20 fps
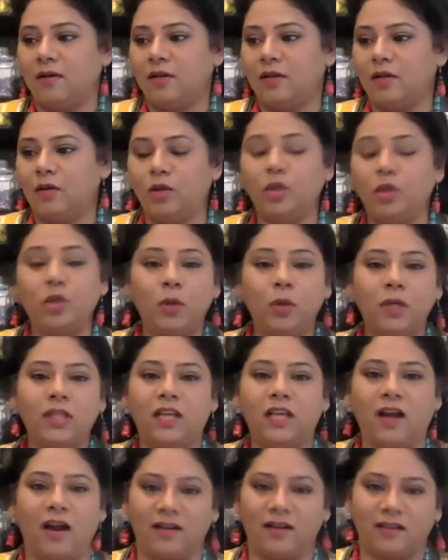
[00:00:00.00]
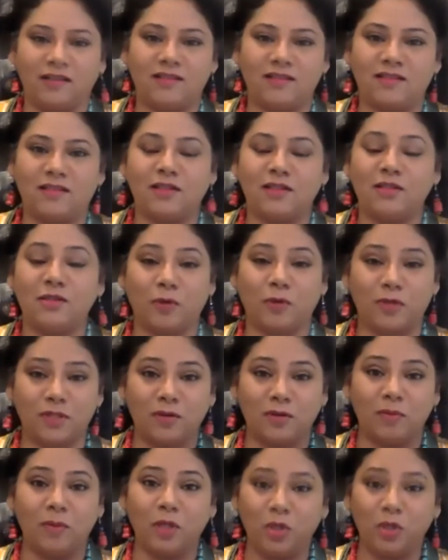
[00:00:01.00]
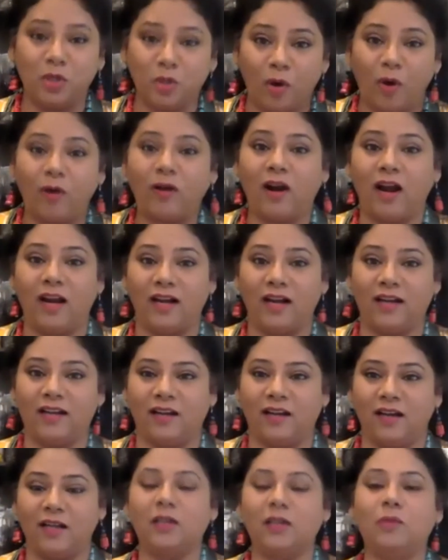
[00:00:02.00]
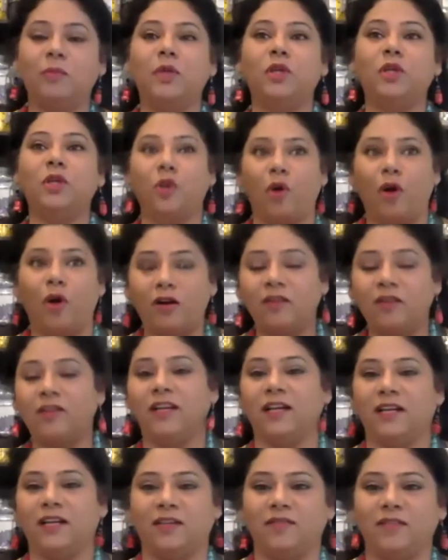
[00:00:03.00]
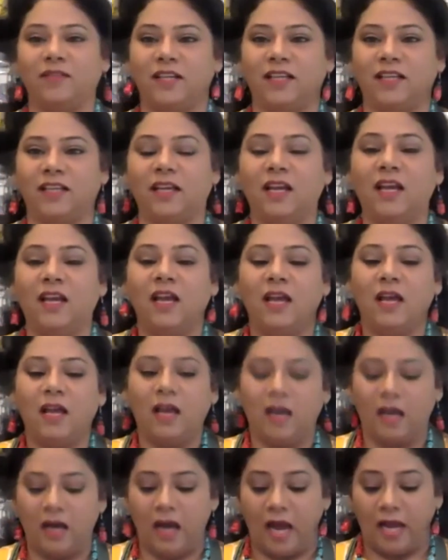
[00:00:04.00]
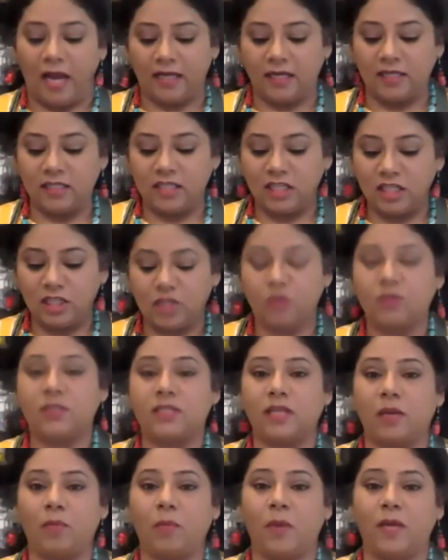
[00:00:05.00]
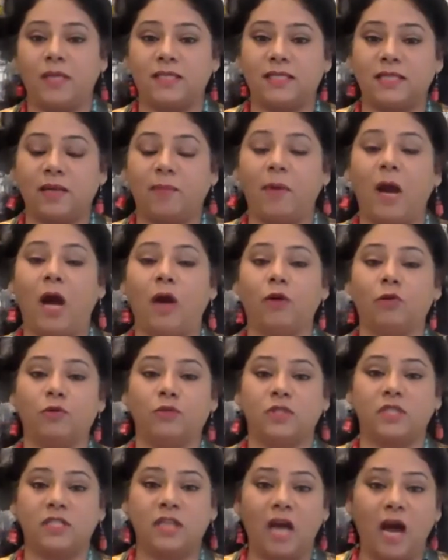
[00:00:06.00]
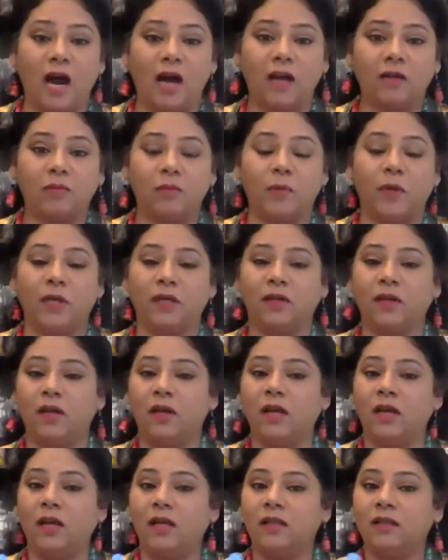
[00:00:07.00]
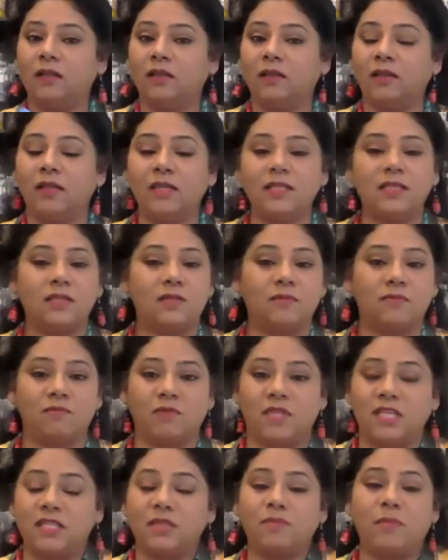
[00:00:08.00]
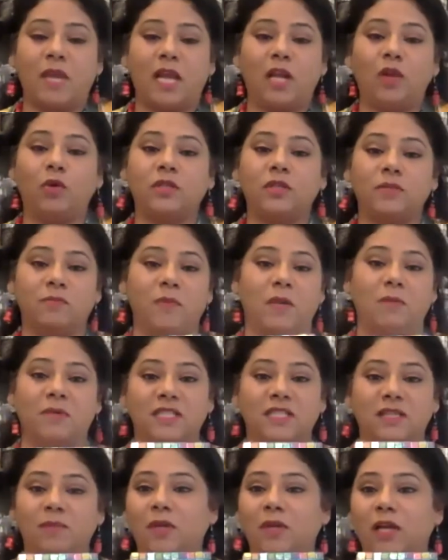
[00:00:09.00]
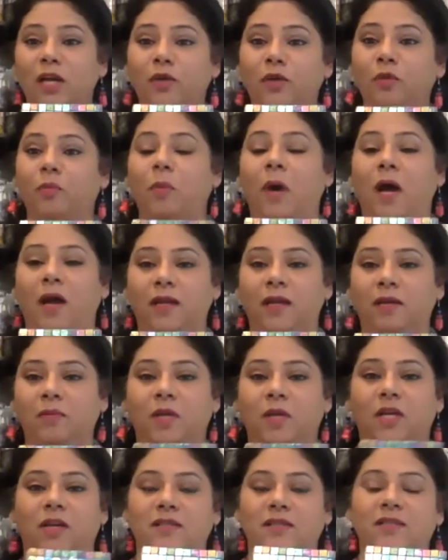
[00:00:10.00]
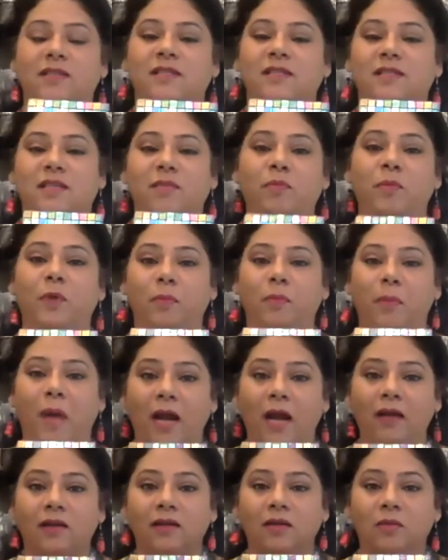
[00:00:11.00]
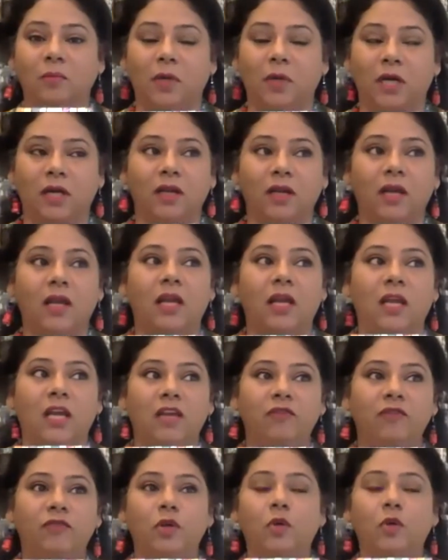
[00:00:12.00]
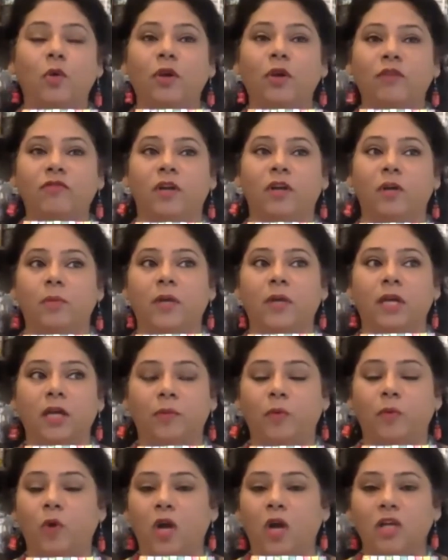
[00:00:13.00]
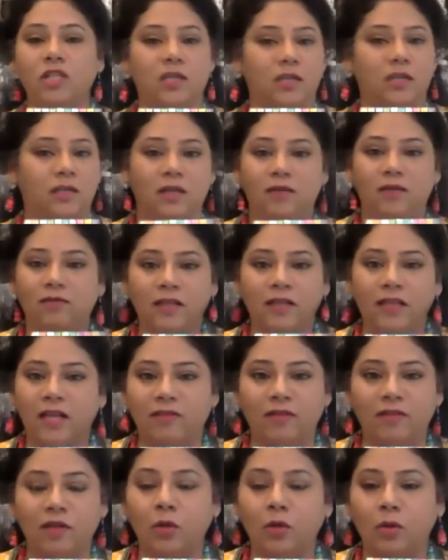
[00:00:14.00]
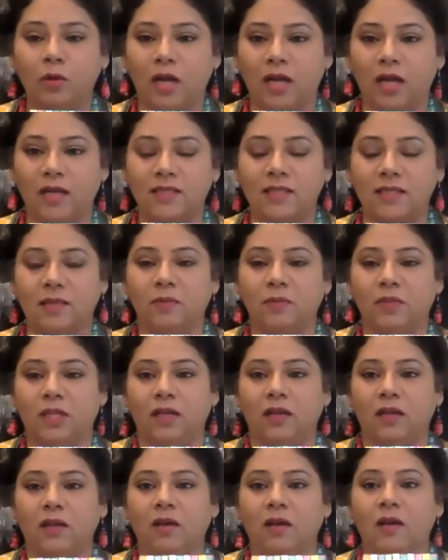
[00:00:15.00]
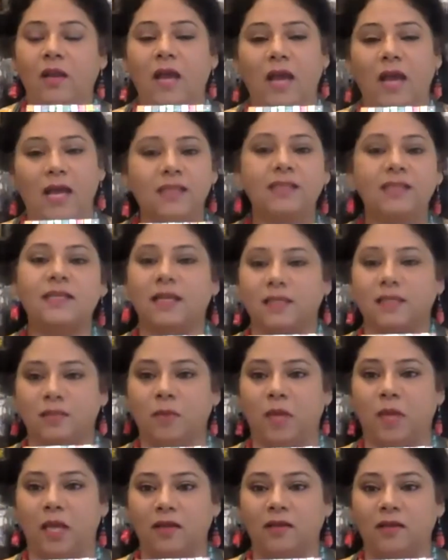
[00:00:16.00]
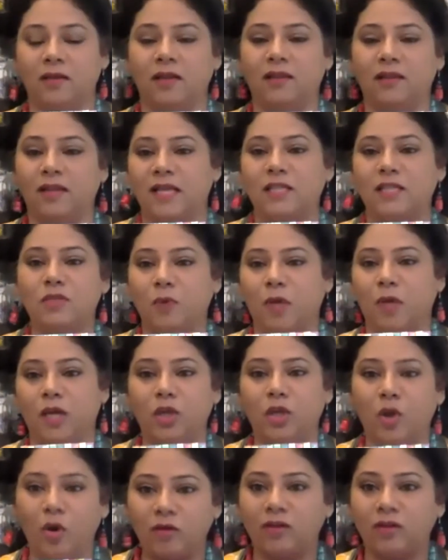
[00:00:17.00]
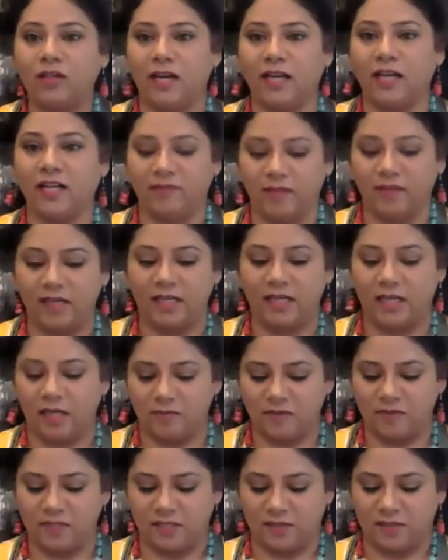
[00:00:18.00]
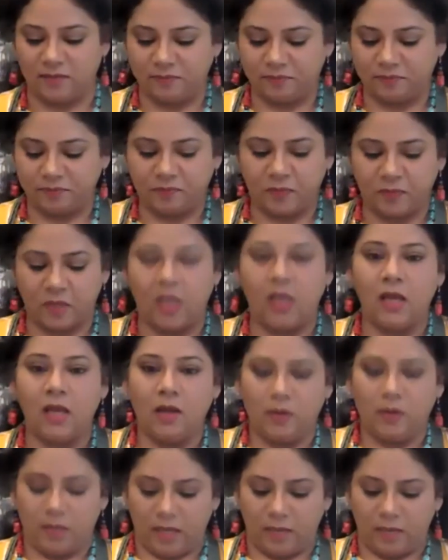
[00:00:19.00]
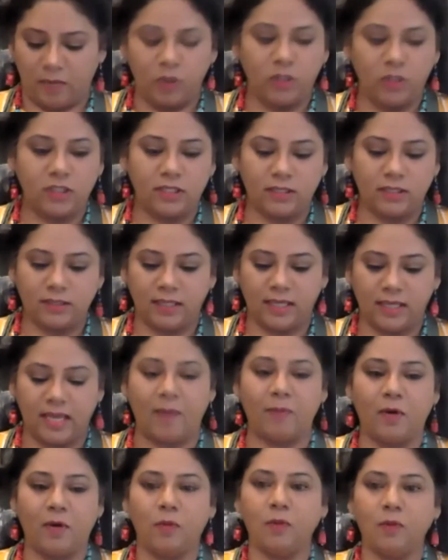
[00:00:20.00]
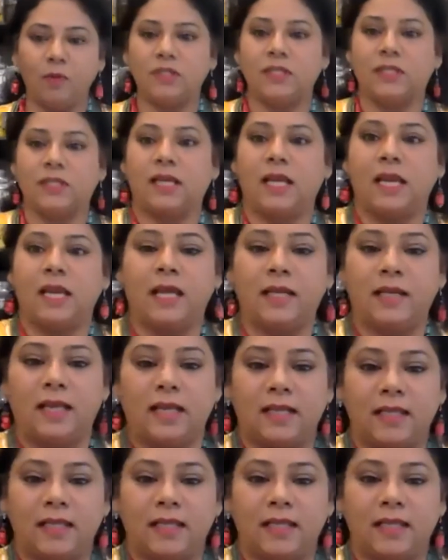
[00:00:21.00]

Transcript: you're the artist, so it will be your idea, it will be your creativity. I can teach you step by step how to start, but this may look maybe similar to mine because it's a simple pattern, but if you're going for a bigger project, it will never look like something else has made, and that's where your creativity comes in. Okay, I'm going to tilt the camera once again,